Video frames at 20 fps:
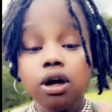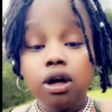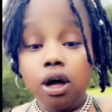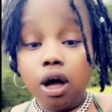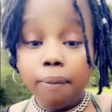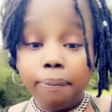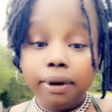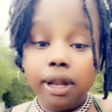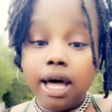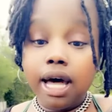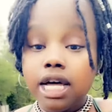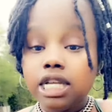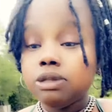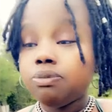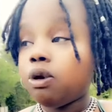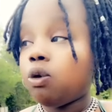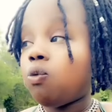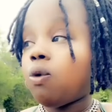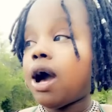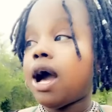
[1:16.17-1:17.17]
applause,
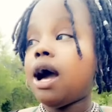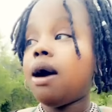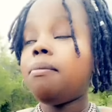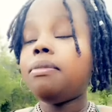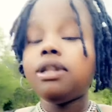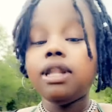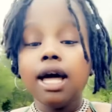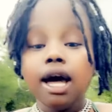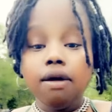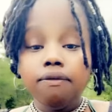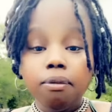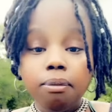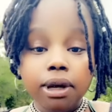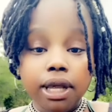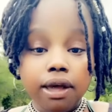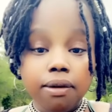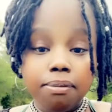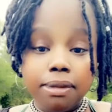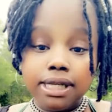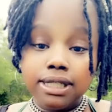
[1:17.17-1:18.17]
but while I'm alive, I'm going to
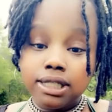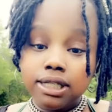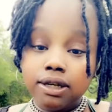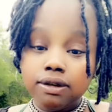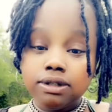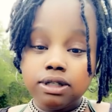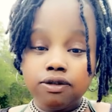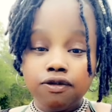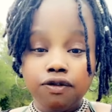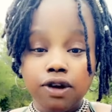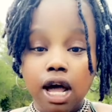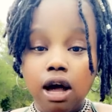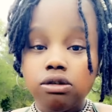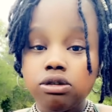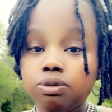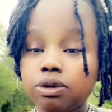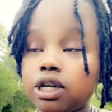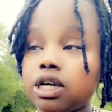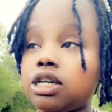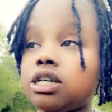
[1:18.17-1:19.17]
give myself some flowers
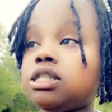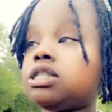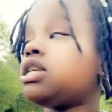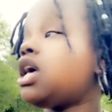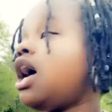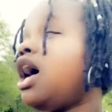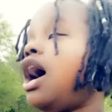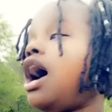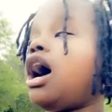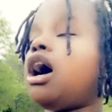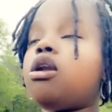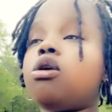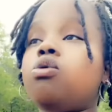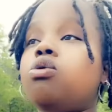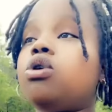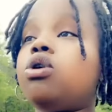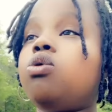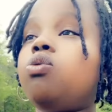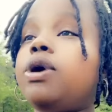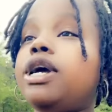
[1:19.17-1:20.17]
because I don't
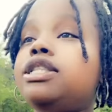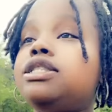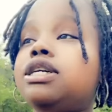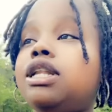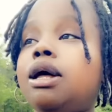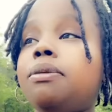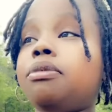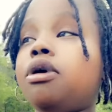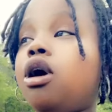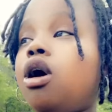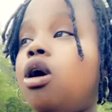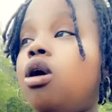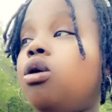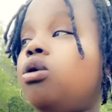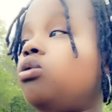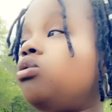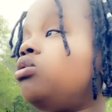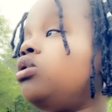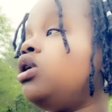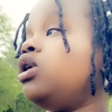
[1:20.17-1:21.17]
want to wait till I'm
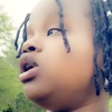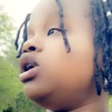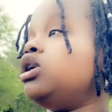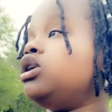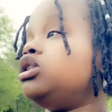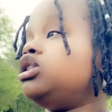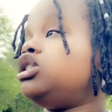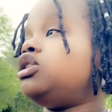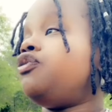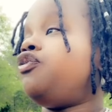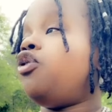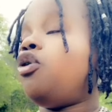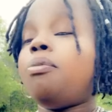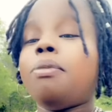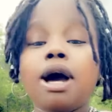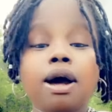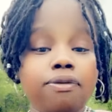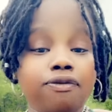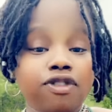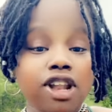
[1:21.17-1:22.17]
gone for
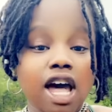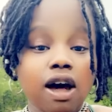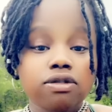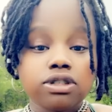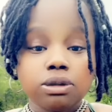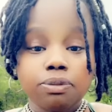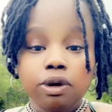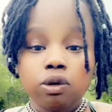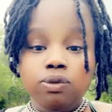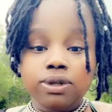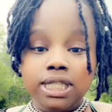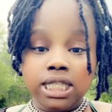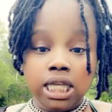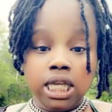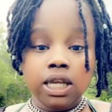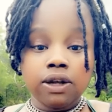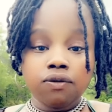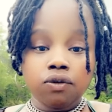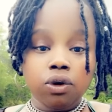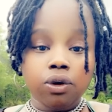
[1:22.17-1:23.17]
my flowers to be
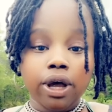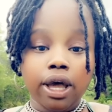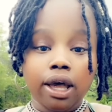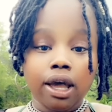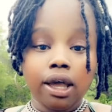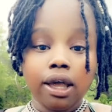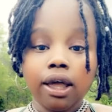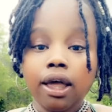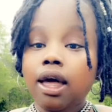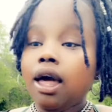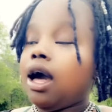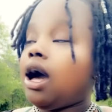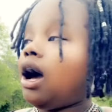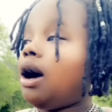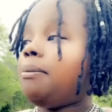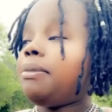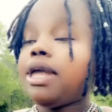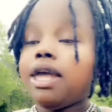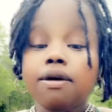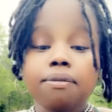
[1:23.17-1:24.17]
received. Okay.
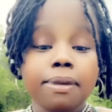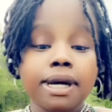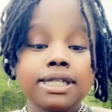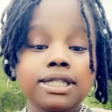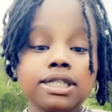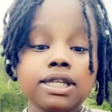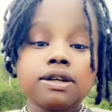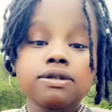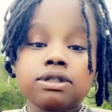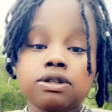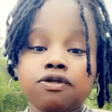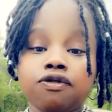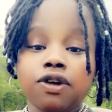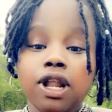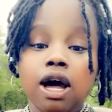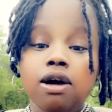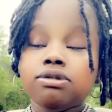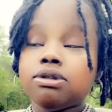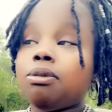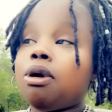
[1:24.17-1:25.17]
I'm going to give myself some
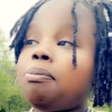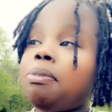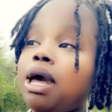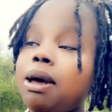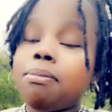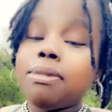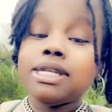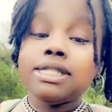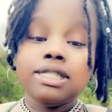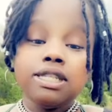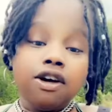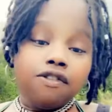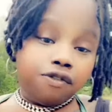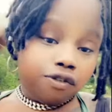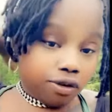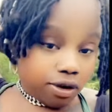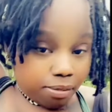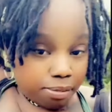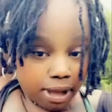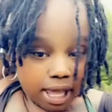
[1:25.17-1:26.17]
flowers. I'm going to pat myself
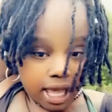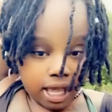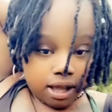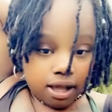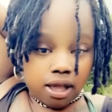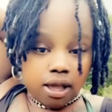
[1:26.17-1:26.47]
on the back